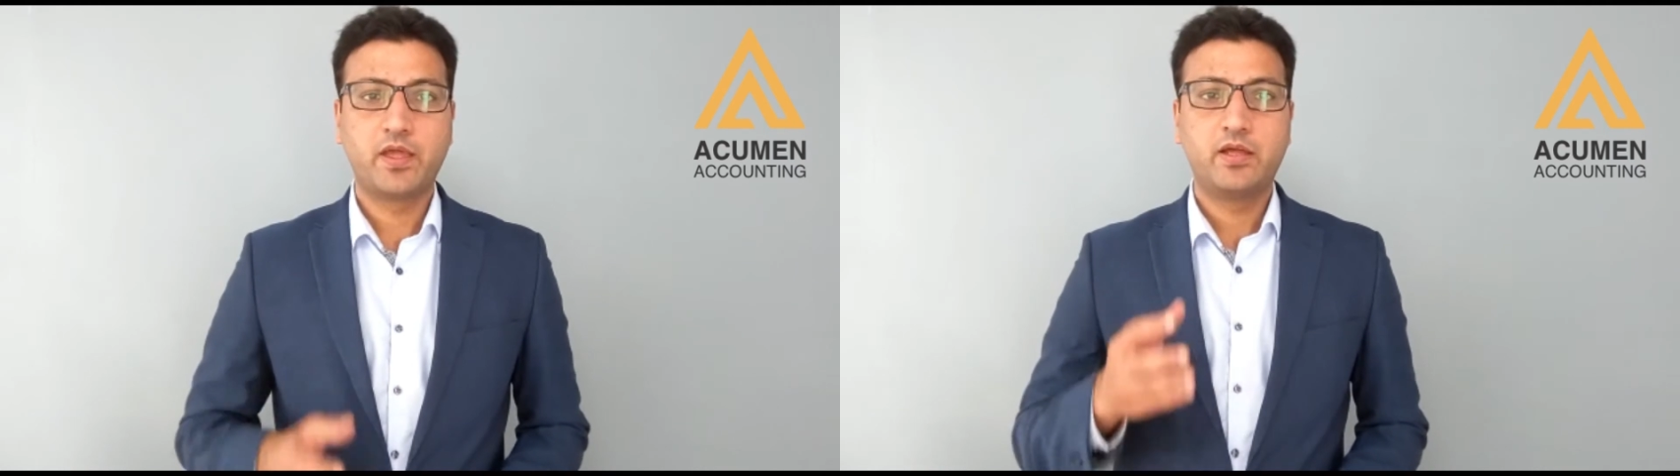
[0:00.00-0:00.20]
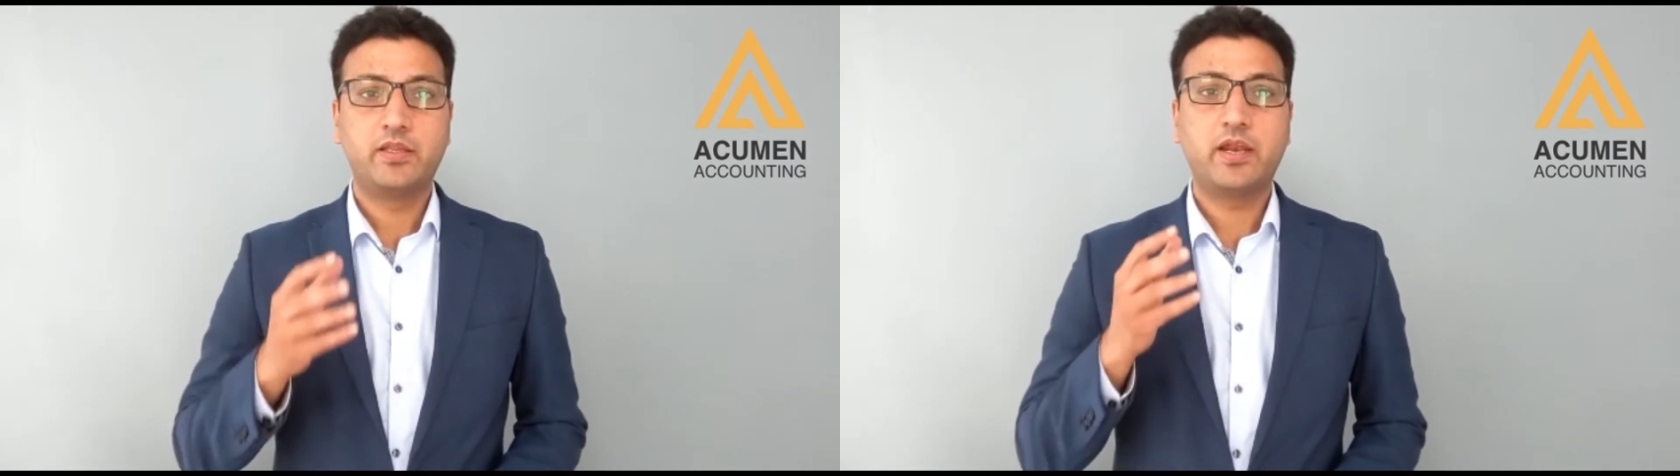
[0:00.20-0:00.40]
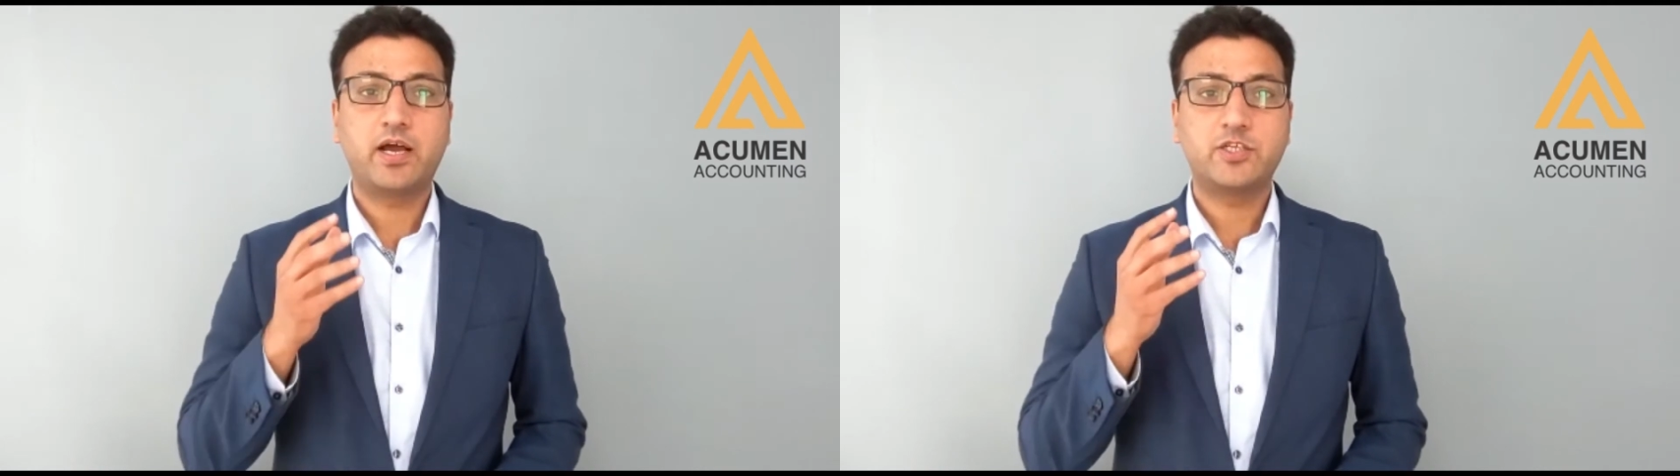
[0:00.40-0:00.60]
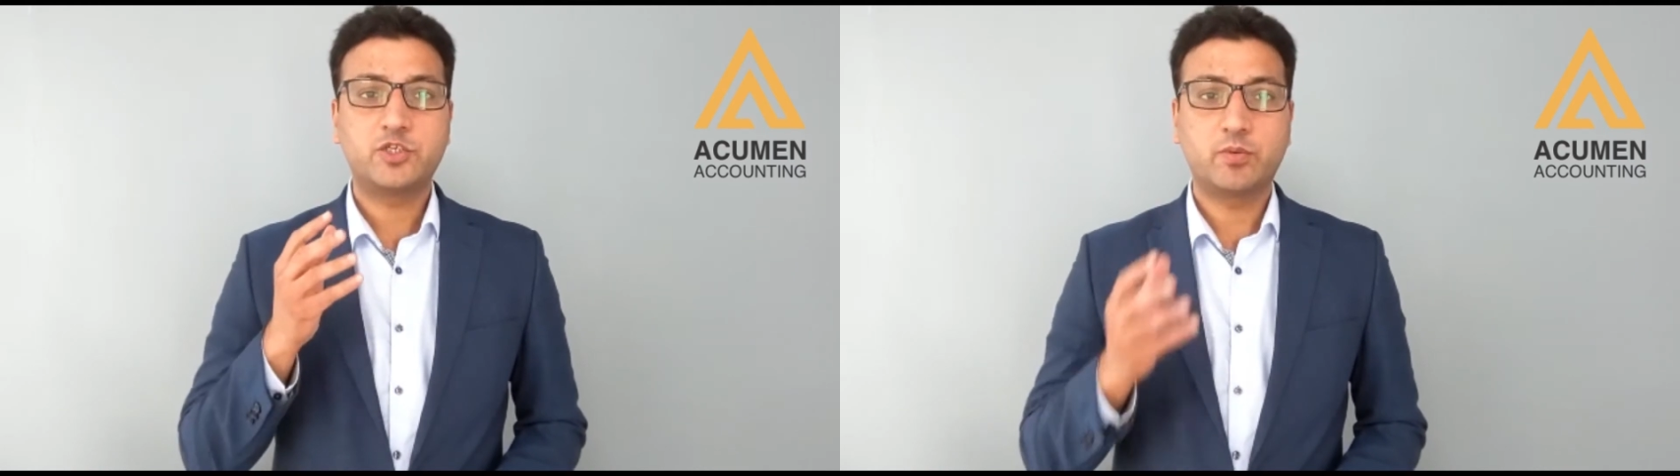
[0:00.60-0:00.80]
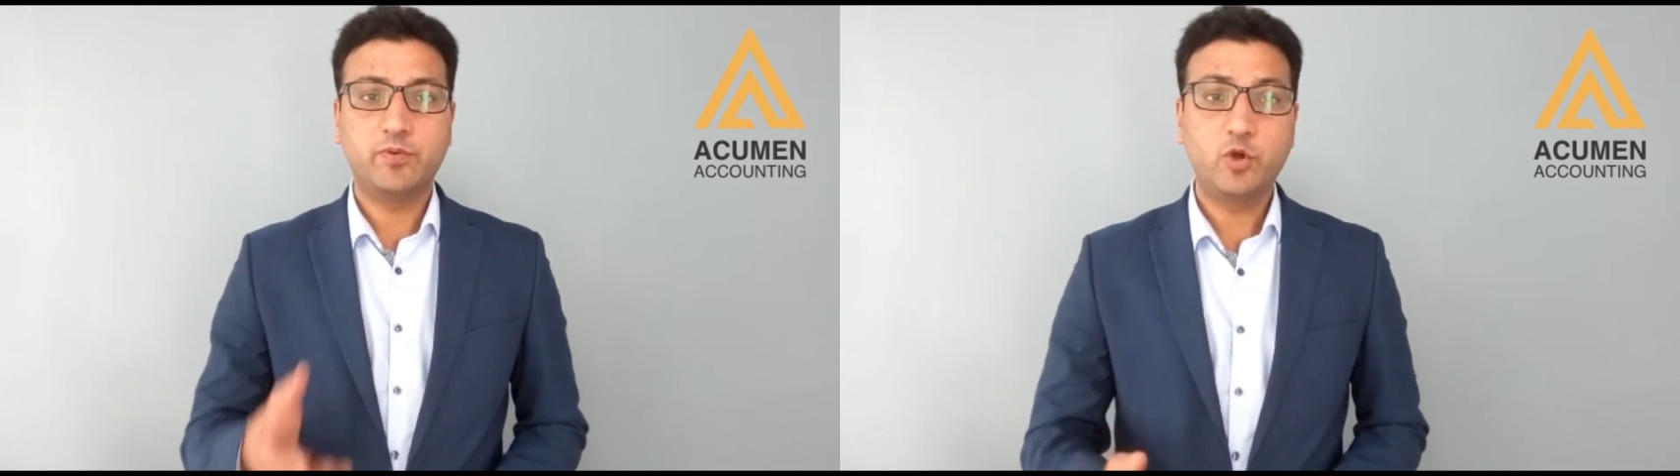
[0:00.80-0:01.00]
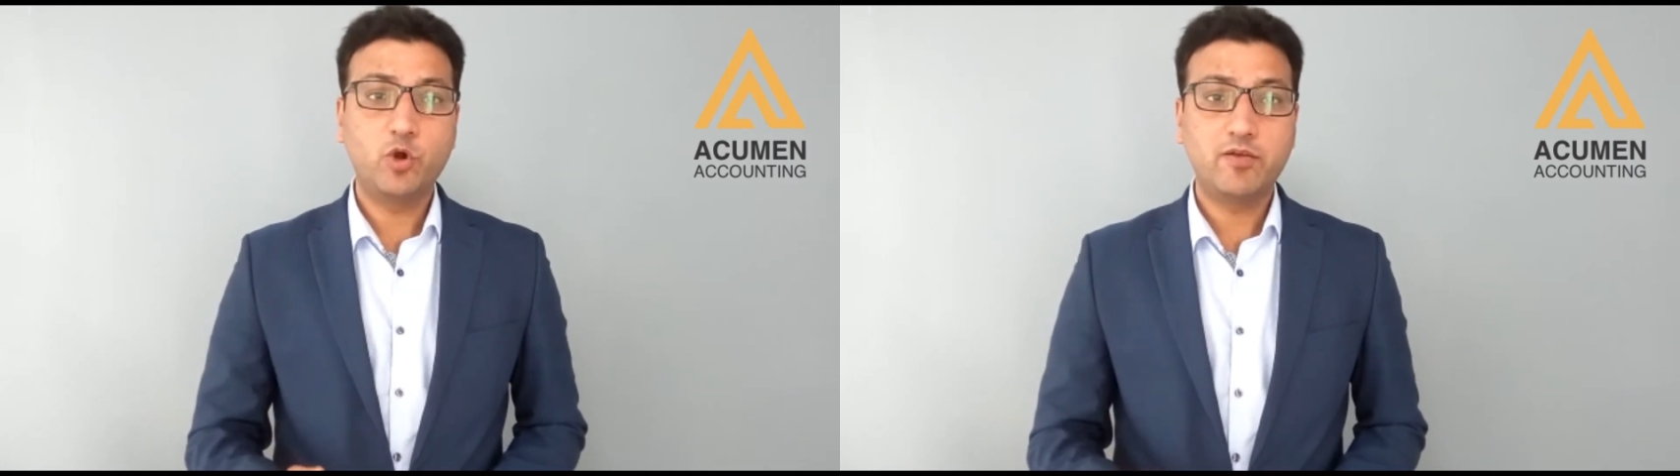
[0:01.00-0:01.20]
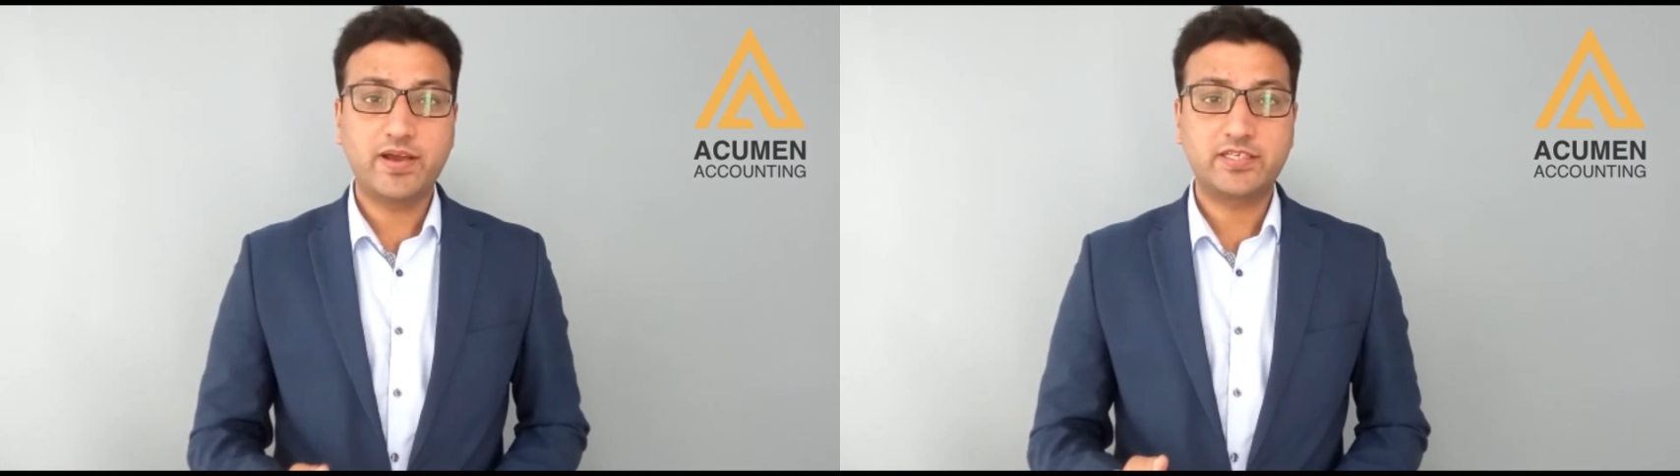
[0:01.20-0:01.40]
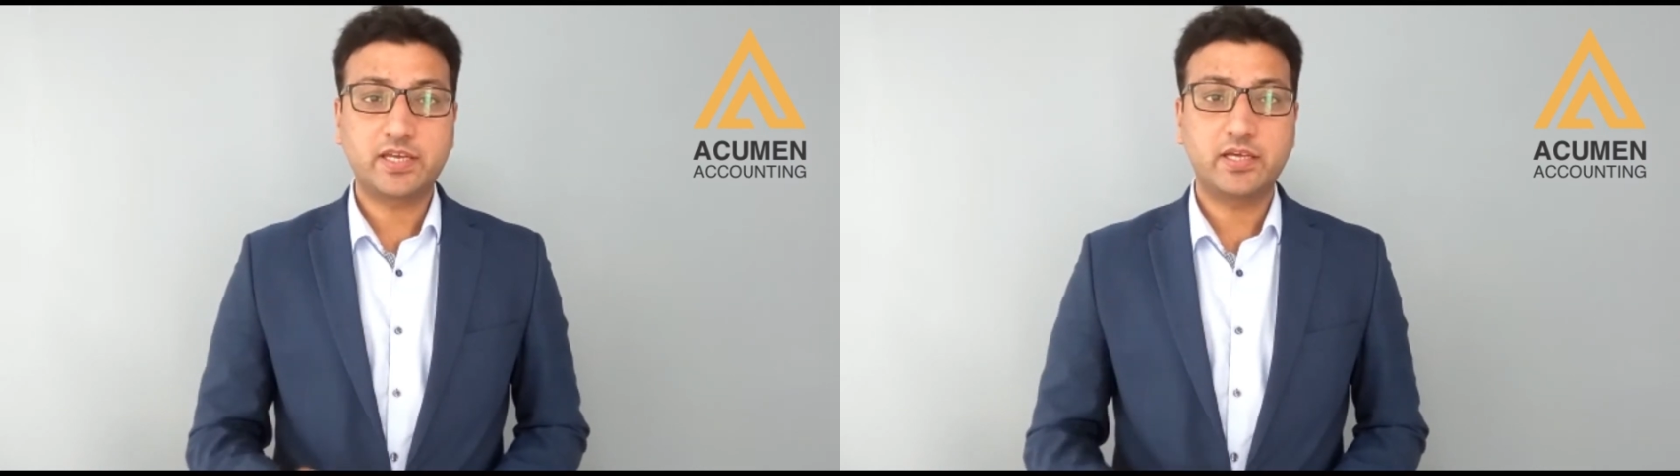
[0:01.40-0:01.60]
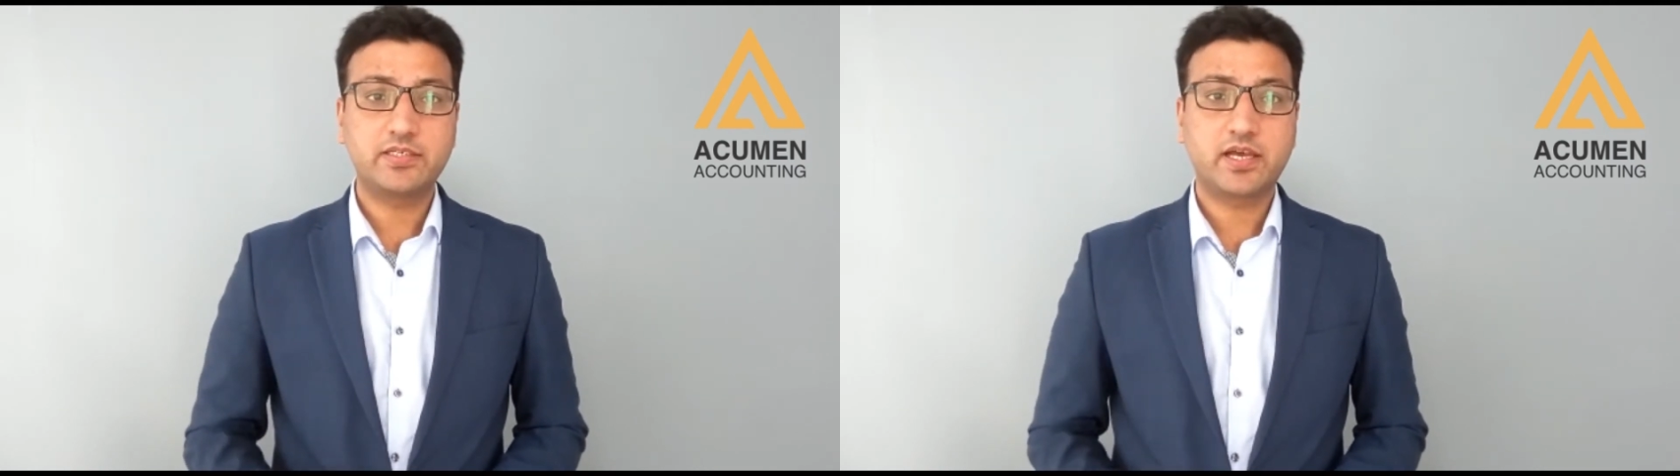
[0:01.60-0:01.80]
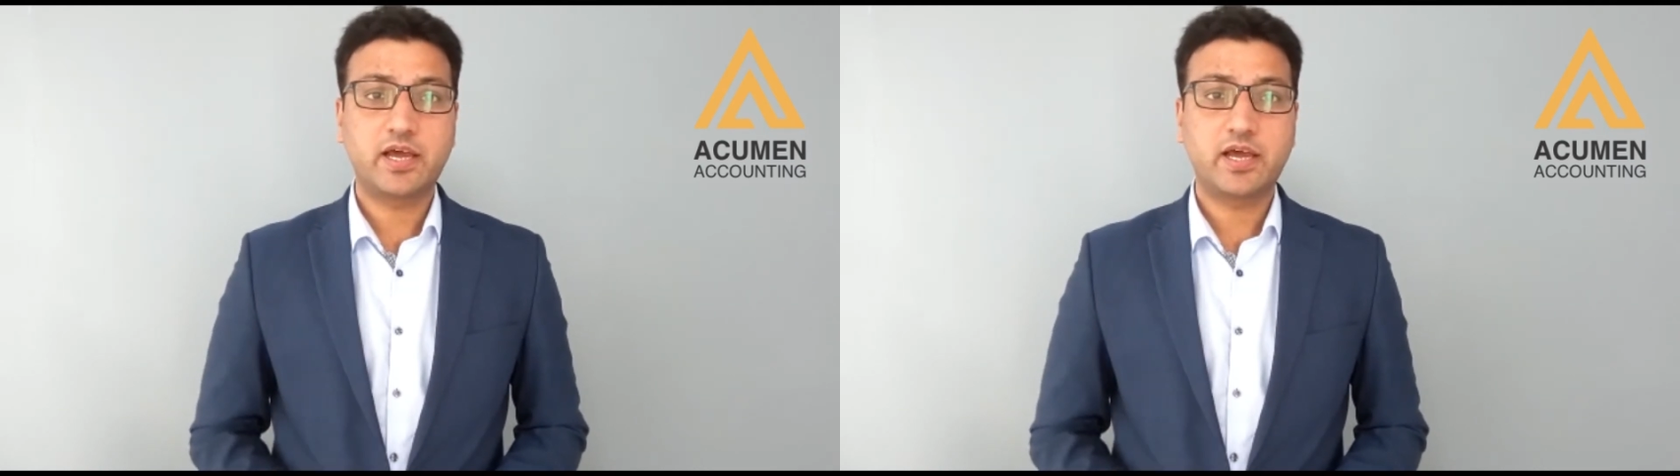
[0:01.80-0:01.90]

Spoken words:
There are some new investors